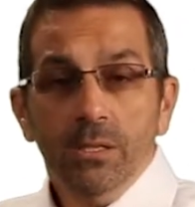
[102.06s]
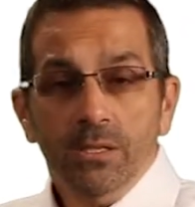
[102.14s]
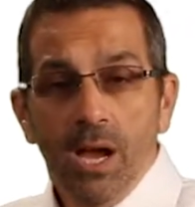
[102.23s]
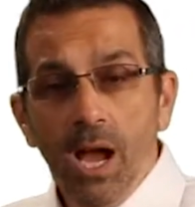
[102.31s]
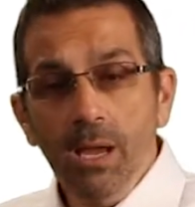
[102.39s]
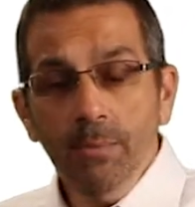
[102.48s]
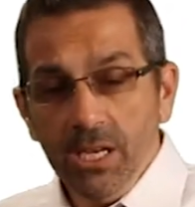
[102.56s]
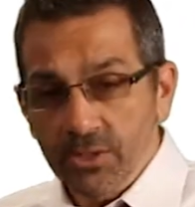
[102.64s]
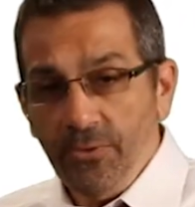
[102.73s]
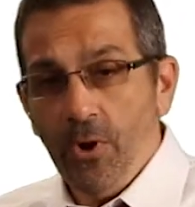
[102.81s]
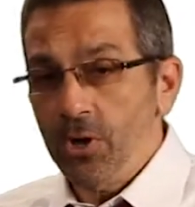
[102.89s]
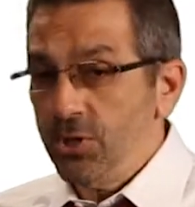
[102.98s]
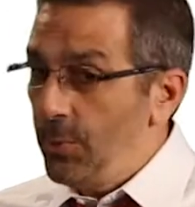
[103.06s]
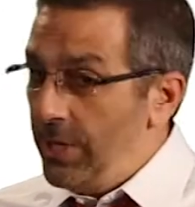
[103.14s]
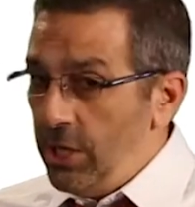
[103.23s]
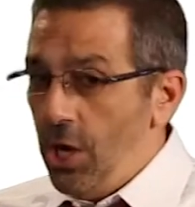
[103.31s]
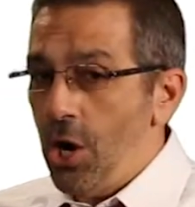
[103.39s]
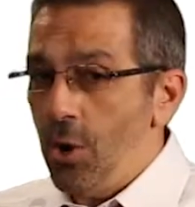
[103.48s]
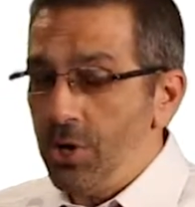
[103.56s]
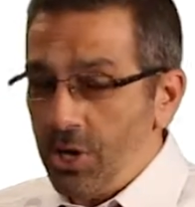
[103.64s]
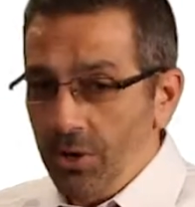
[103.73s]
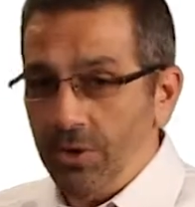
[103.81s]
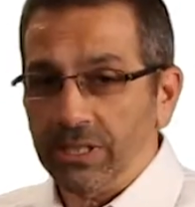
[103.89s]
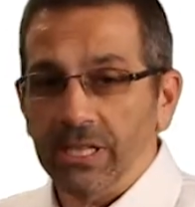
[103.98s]
Time, as far as we know,
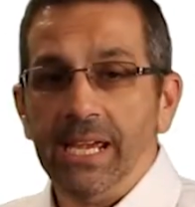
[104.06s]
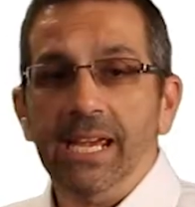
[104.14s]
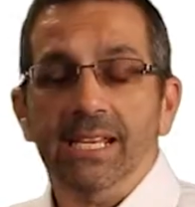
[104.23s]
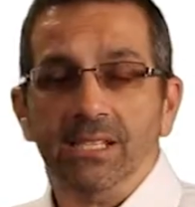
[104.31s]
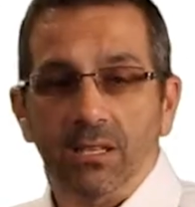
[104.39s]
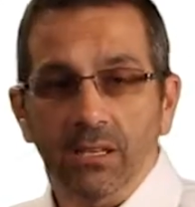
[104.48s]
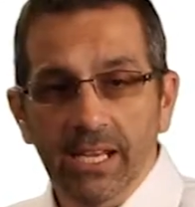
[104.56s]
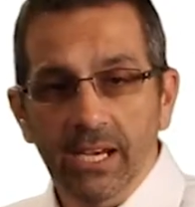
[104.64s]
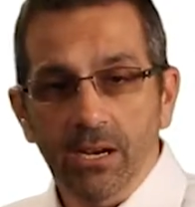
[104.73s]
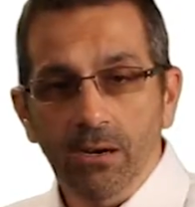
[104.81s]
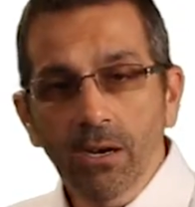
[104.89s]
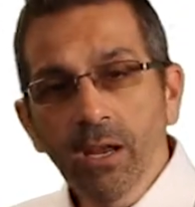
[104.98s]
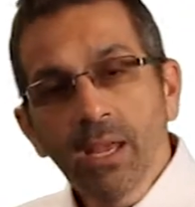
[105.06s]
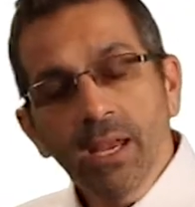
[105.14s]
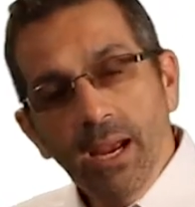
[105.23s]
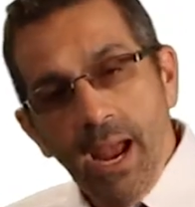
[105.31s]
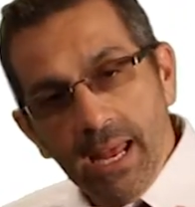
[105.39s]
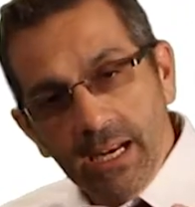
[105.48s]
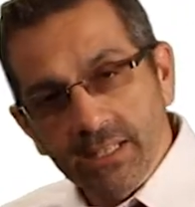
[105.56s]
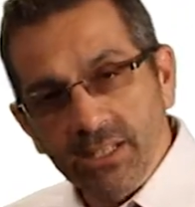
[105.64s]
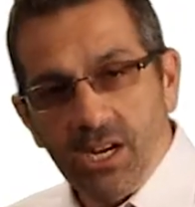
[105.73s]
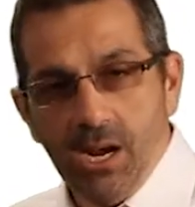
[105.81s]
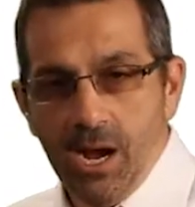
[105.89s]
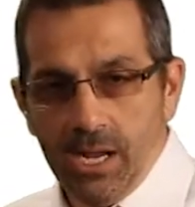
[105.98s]
currently is linear and it's
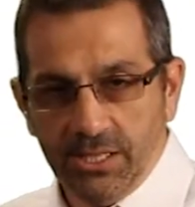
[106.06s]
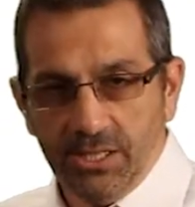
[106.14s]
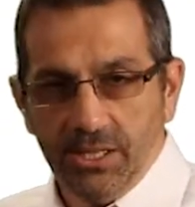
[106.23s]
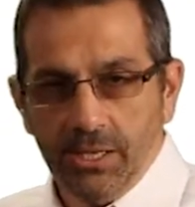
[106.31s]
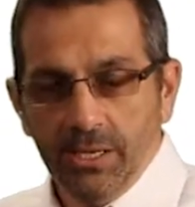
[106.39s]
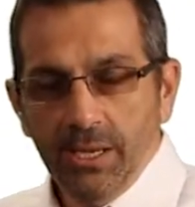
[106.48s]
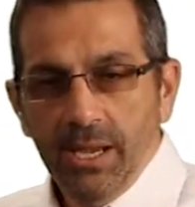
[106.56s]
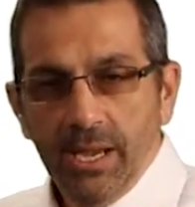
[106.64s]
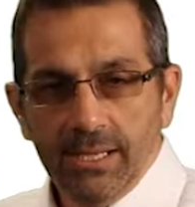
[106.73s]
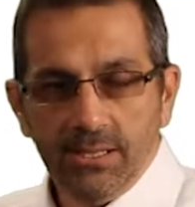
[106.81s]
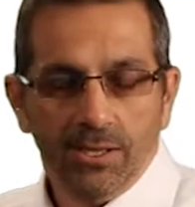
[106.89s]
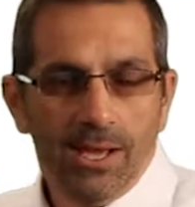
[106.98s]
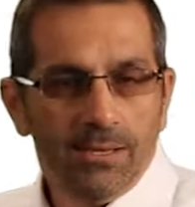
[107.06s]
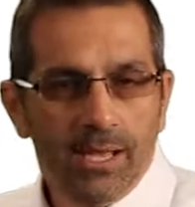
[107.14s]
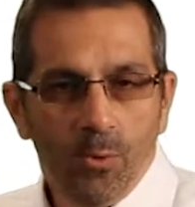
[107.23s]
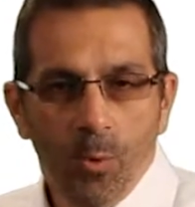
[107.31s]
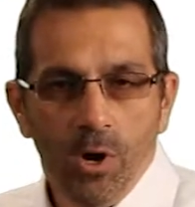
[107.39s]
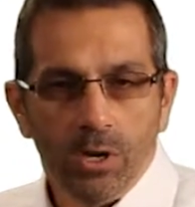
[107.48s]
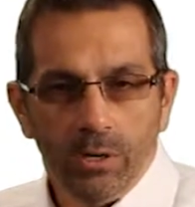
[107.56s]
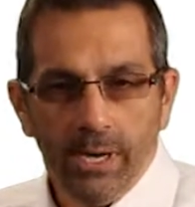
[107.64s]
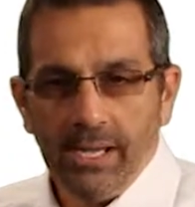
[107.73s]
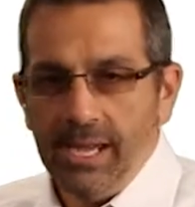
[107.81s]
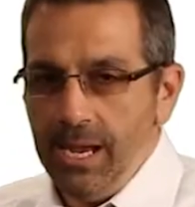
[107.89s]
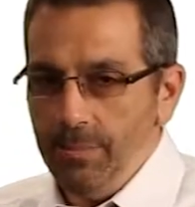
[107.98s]
constant. It's a lot like water.
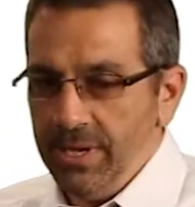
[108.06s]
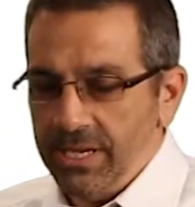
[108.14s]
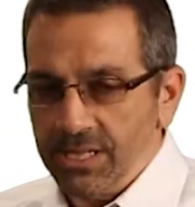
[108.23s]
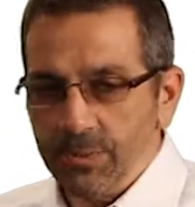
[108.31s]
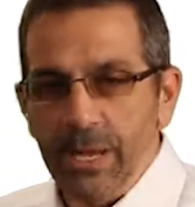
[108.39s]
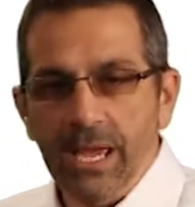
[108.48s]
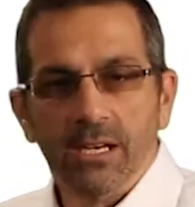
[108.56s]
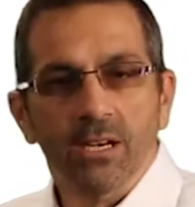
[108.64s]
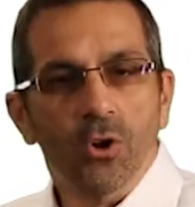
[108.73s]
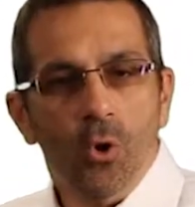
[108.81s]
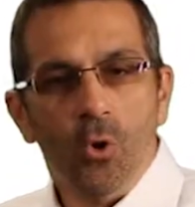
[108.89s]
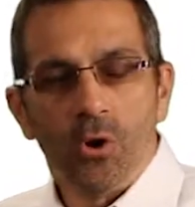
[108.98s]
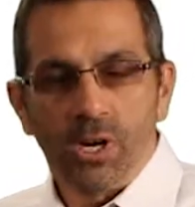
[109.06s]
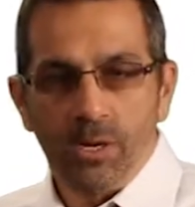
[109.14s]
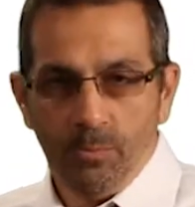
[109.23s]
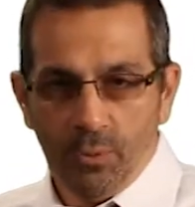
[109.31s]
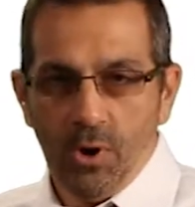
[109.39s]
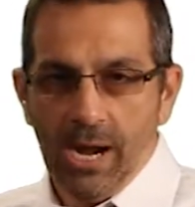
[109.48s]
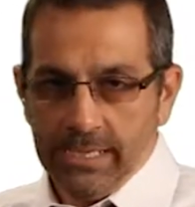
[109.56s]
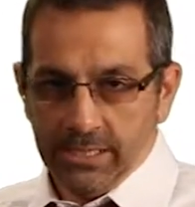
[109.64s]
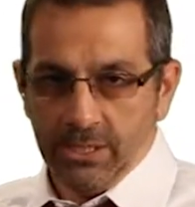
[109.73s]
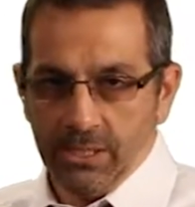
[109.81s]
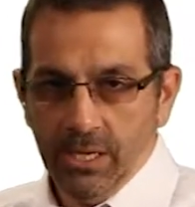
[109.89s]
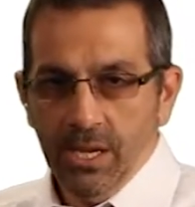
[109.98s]
It can't be expanded or
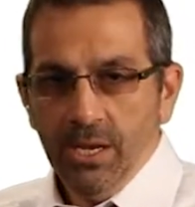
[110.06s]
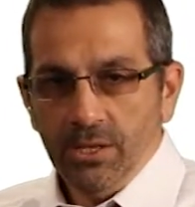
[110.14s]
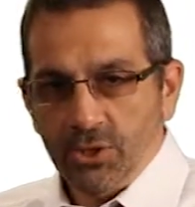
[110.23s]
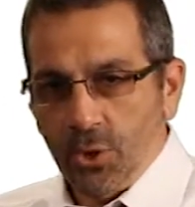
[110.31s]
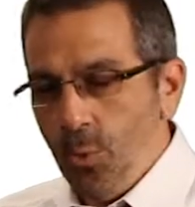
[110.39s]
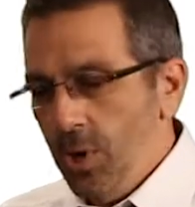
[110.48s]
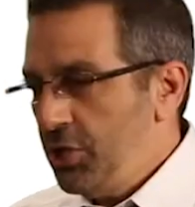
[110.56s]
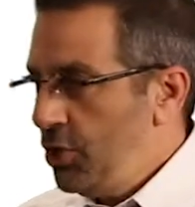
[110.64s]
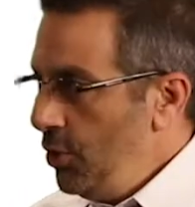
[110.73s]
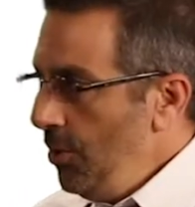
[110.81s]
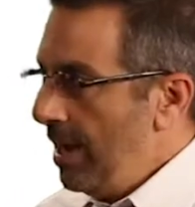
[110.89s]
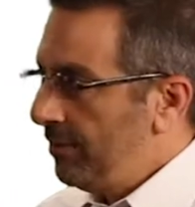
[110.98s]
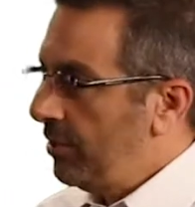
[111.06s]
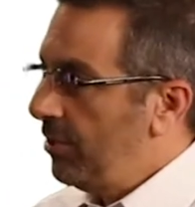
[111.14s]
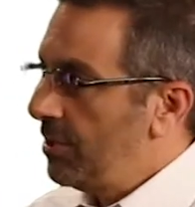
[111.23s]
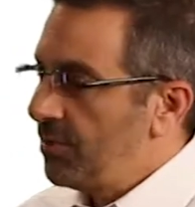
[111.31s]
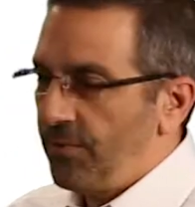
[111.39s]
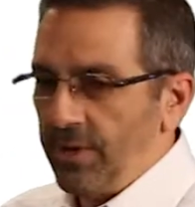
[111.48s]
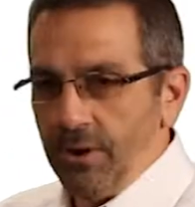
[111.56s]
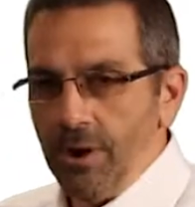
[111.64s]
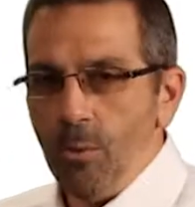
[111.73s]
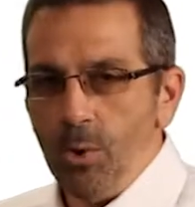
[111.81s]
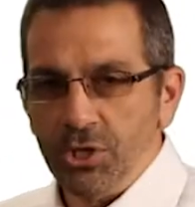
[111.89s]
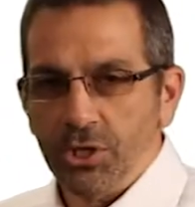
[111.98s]
compressed. So what you have to do is figure
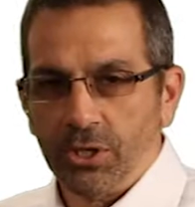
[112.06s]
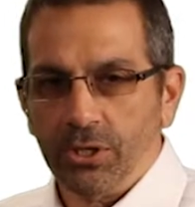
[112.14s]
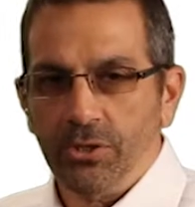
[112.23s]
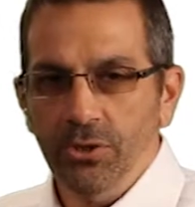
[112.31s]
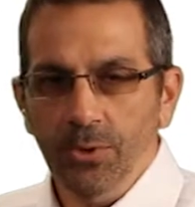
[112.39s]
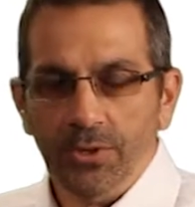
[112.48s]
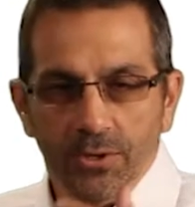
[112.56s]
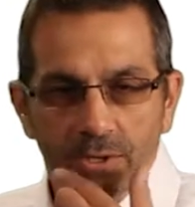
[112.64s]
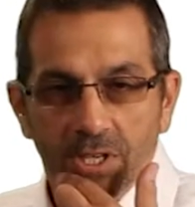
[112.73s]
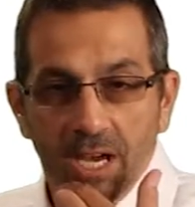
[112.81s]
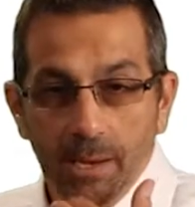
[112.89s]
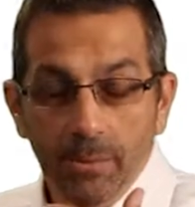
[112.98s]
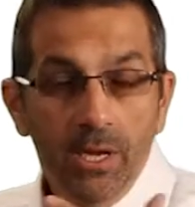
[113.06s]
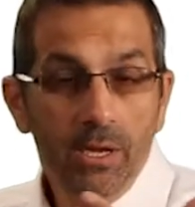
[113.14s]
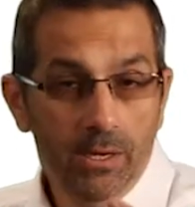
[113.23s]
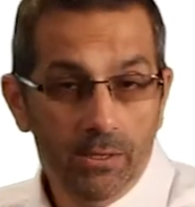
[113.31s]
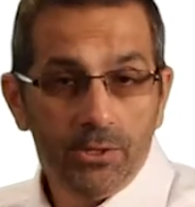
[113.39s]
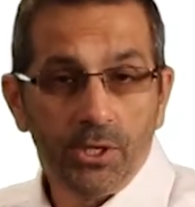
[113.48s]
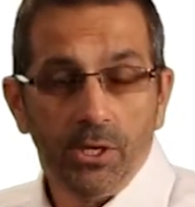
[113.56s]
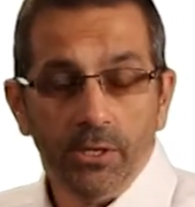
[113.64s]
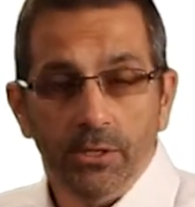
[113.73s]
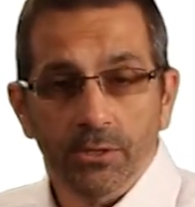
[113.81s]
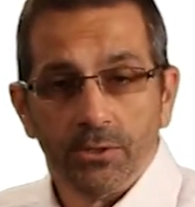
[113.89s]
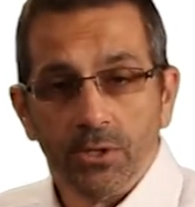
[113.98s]
out what you're going to do with your time. Here's the good
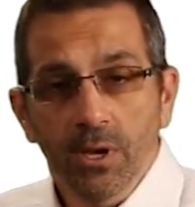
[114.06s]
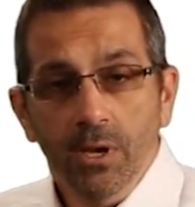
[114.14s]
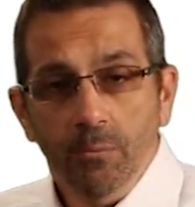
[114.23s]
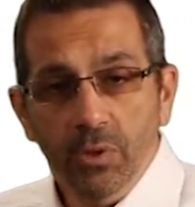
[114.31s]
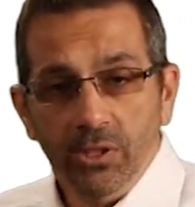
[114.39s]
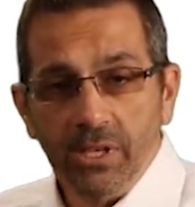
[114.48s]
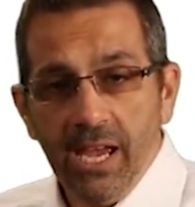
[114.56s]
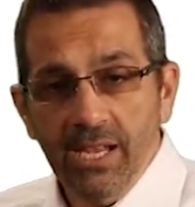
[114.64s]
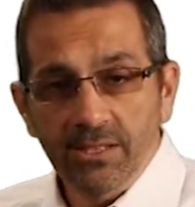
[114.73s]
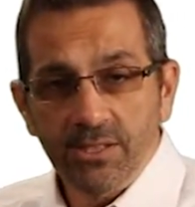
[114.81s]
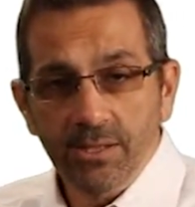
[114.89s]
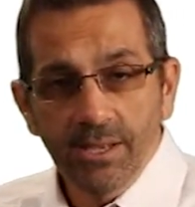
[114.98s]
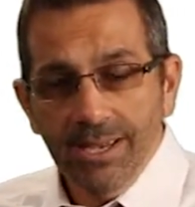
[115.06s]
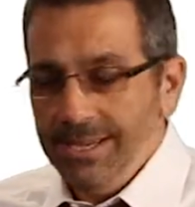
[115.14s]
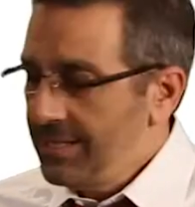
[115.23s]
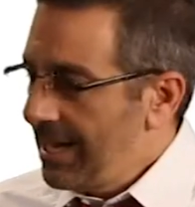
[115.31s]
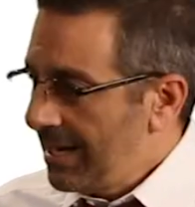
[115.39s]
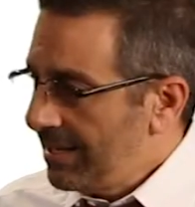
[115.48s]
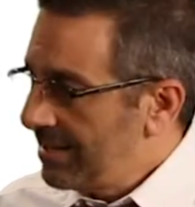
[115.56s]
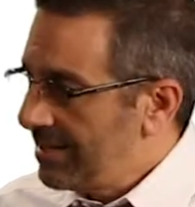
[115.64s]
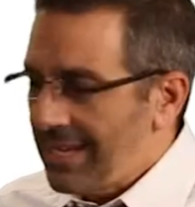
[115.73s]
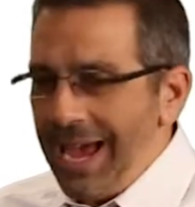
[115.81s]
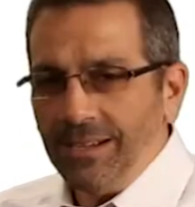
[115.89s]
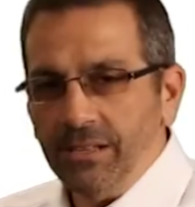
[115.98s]
news. Bill Gates, he's got
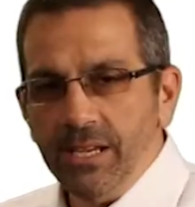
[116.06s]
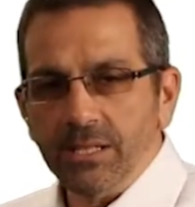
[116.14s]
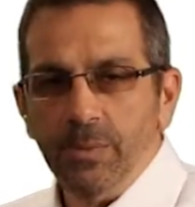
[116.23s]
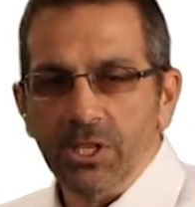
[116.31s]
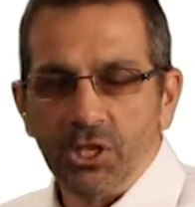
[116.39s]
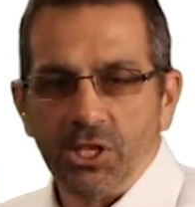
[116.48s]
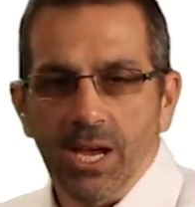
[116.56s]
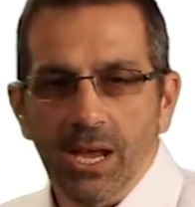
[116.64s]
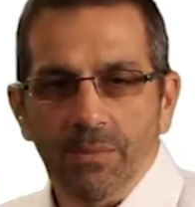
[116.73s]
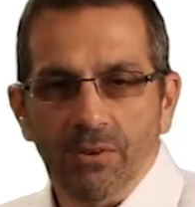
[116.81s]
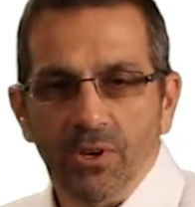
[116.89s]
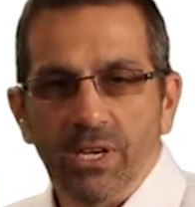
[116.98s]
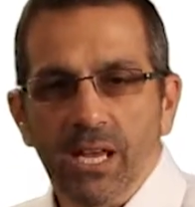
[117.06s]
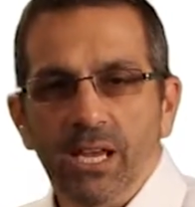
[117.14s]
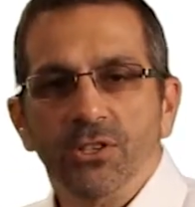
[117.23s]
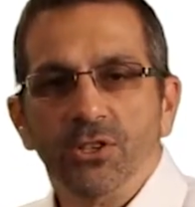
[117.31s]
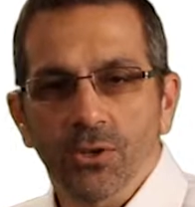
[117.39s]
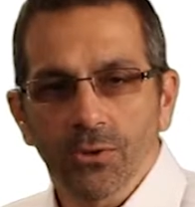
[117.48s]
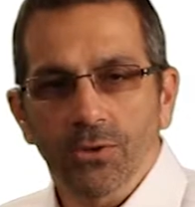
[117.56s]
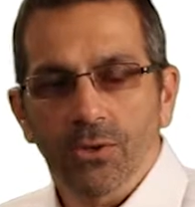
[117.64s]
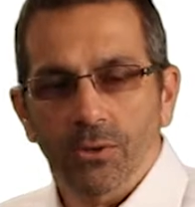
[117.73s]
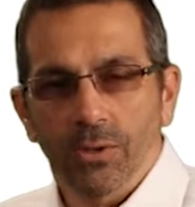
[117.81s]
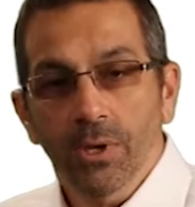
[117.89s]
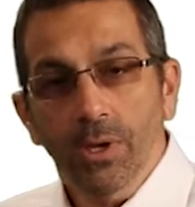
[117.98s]
exactly as much time every day as you
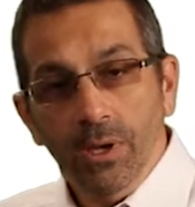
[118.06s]
do.